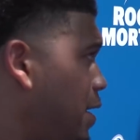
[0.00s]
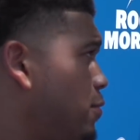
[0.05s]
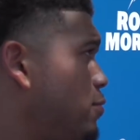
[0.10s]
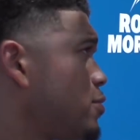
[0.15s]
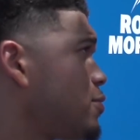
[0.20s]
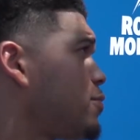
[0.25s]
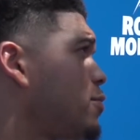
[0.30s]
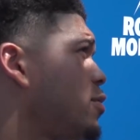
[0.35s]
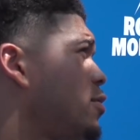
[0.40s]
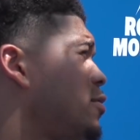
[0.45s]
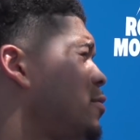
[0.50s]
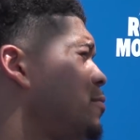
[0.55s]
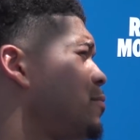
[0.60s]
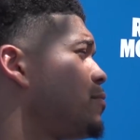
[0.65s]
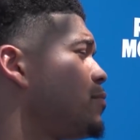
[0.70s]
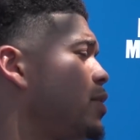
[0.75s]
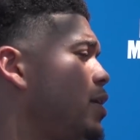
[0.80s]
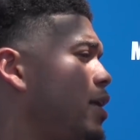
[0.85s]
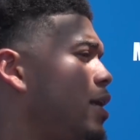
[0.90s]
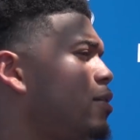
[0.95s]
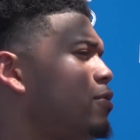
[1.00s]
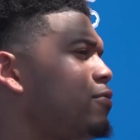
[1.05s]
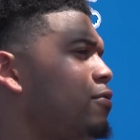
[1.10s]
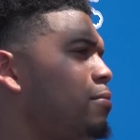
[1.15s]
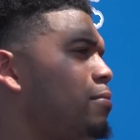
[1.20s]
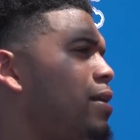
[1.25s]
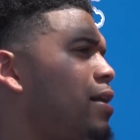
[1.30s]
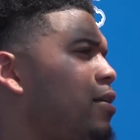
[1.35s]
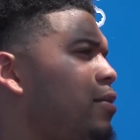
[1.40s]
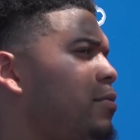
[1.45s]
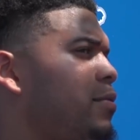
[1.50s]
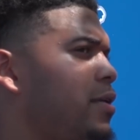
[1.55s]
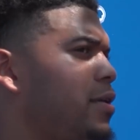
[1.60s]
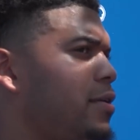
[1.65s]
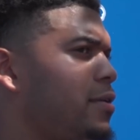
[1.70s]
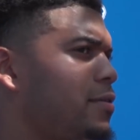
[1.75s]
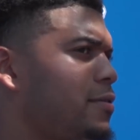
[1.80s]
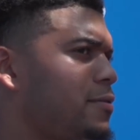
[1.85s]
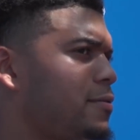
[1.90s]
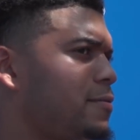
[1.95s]
That was from McElwain.
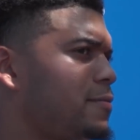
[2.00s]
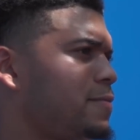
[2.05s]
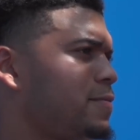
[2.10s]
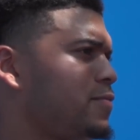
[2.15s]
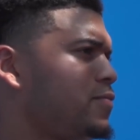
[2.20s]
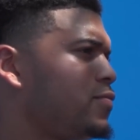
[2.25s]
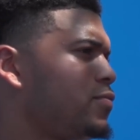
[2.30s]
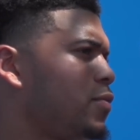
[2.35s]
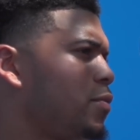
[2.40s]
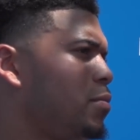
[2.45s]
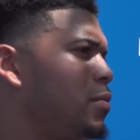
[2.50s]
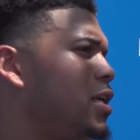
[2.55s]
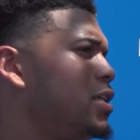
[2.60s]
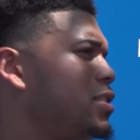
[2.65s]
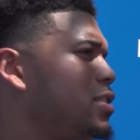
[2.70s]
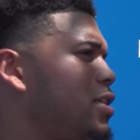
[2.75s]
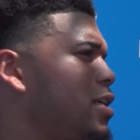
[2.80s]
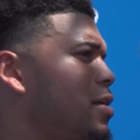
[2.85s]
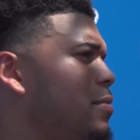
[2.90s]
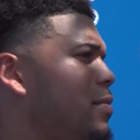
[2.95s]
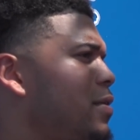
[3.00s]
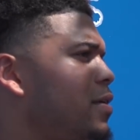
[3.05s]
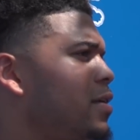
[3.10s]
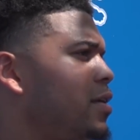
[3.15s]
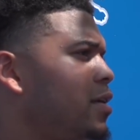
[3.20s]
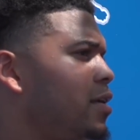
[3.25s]
Muschamp,